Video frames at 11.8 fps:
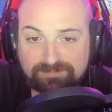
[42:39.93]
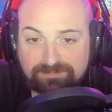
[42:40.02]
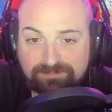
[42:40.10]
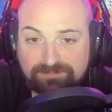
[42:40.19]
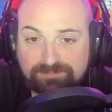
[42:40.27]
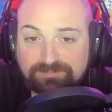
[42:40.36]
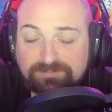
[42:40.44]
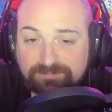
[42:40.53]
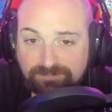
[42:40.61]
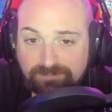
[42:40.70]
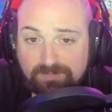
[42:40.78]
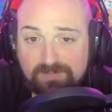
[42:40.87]
Yeah, I
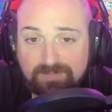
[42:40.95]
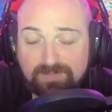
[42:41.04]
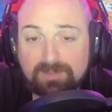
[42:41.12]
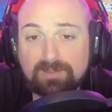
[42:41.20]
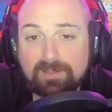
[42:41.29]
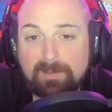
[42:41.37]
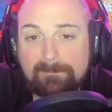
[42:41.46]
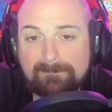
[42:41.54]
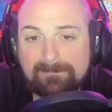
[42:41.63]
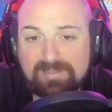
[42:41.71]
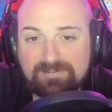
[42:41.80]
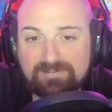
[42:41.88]
didn't really enjoy that one.